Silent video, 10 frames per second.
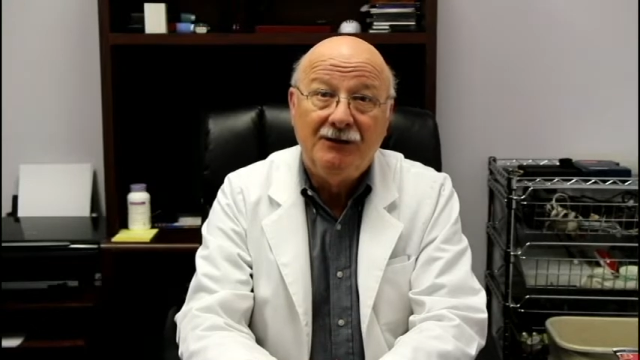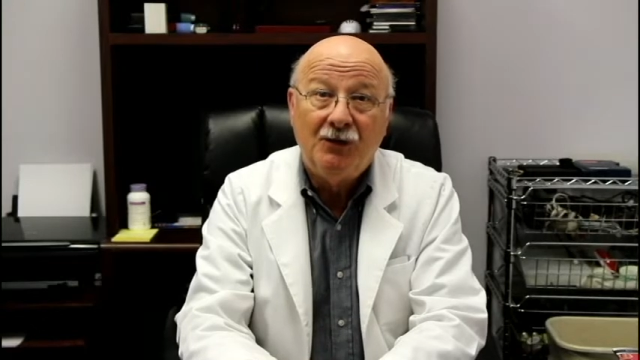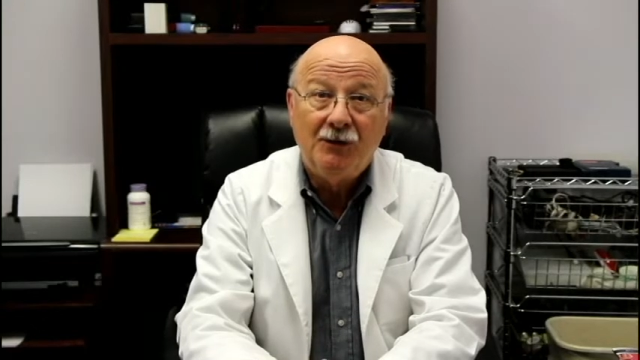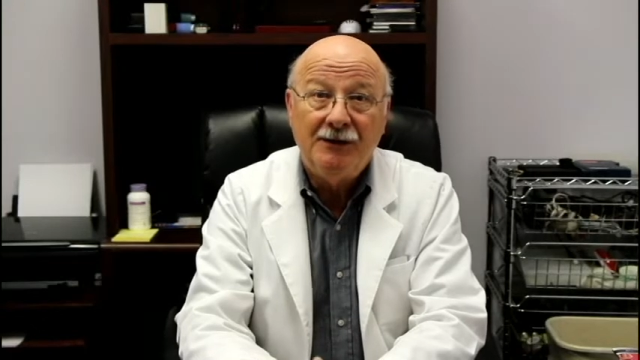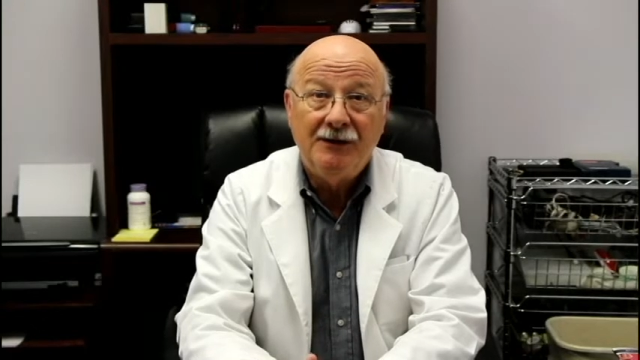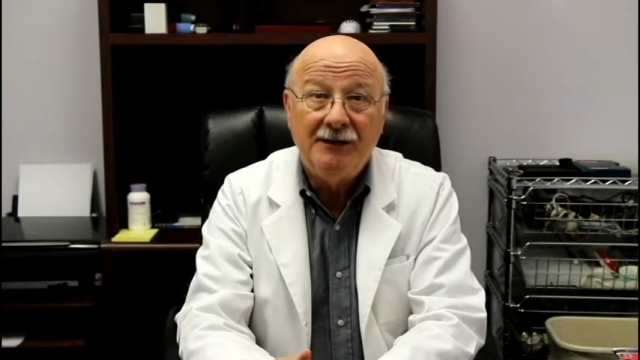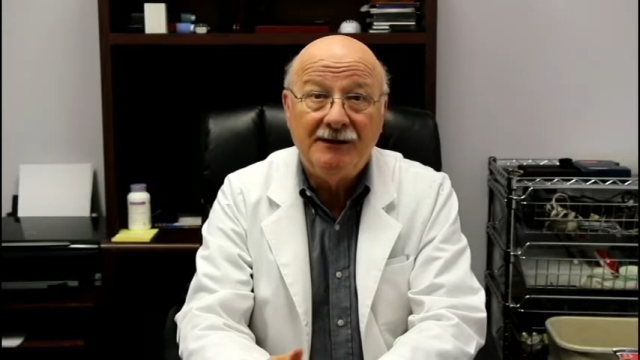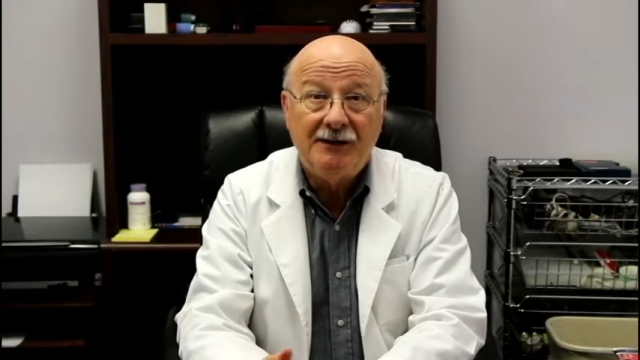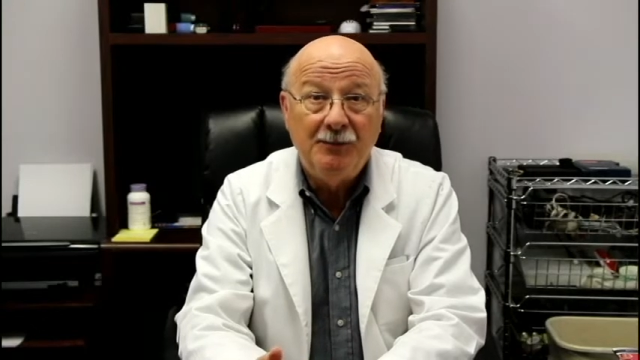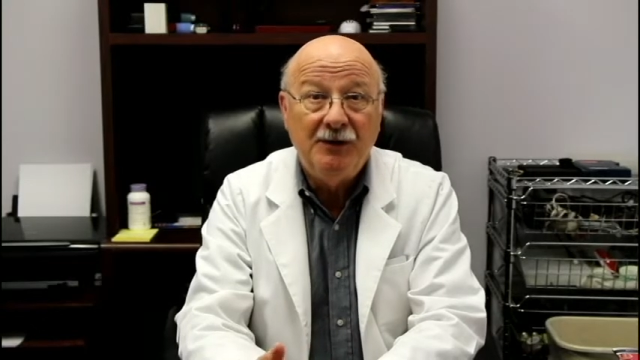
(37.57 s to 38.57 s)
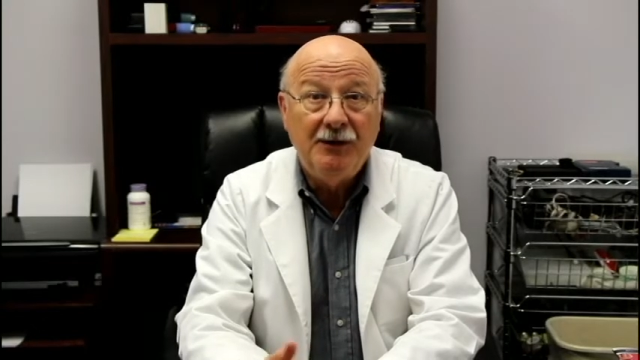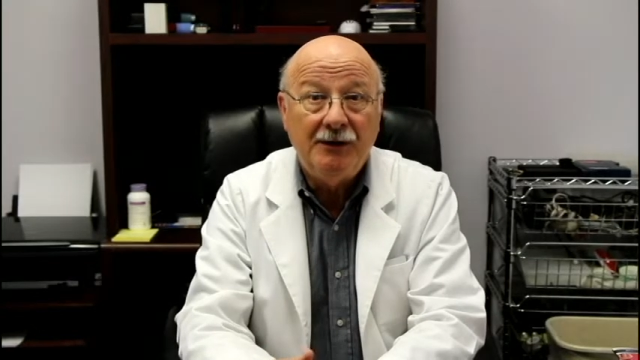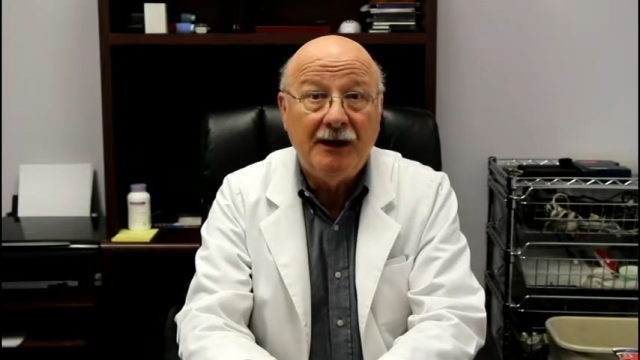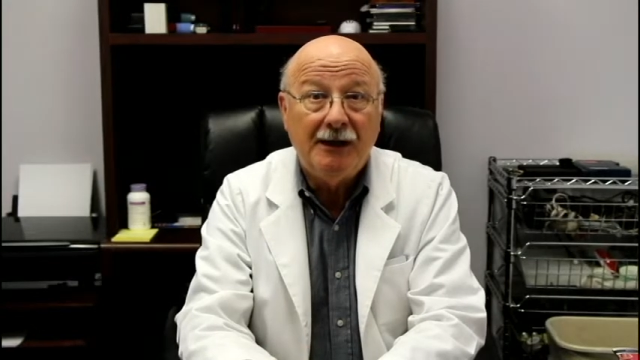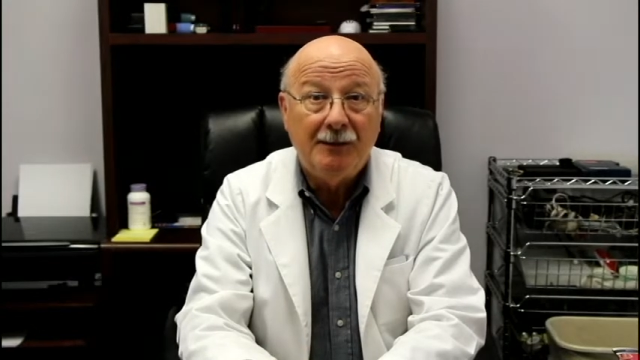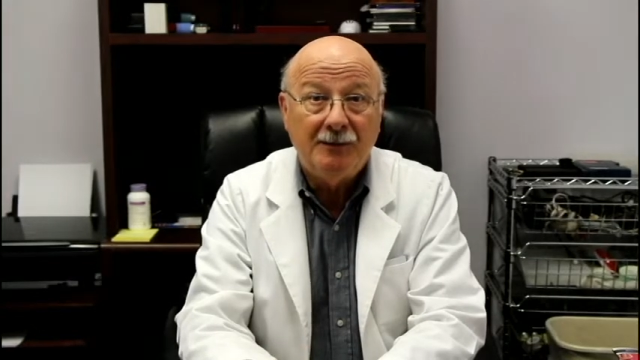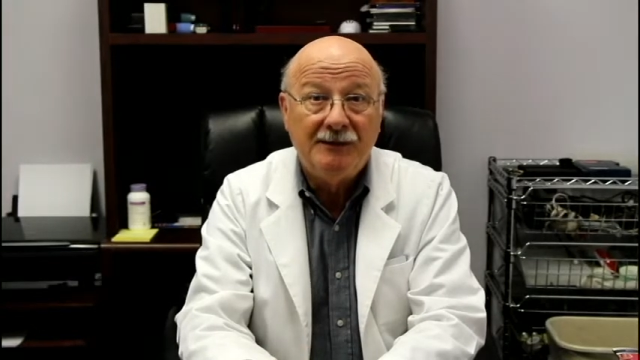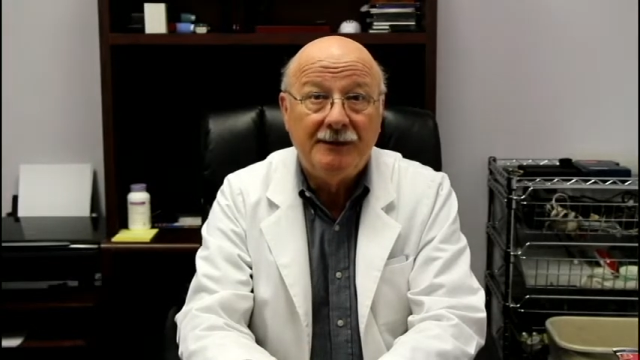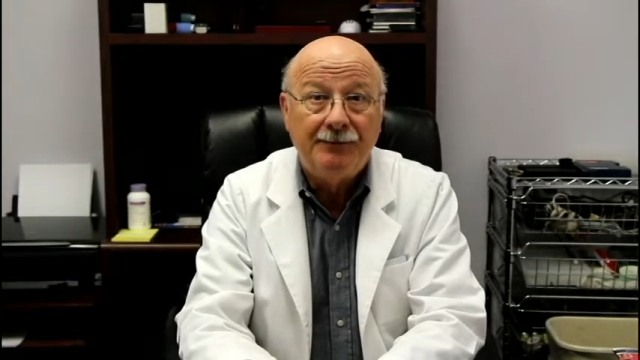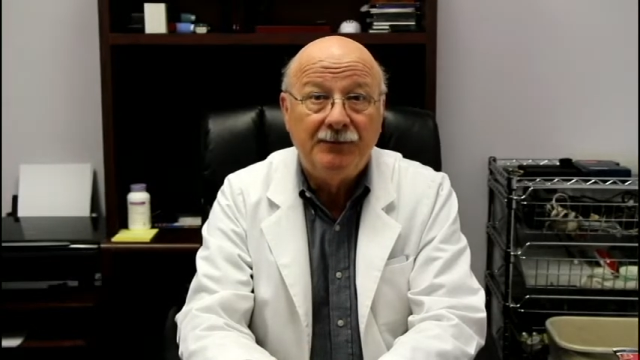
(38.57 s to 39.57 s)
nor do these computer
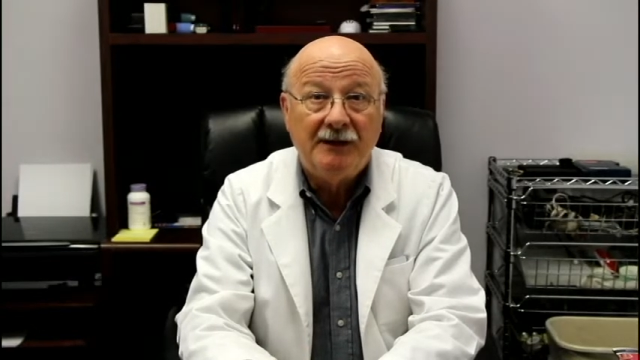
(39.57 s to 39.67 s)
games.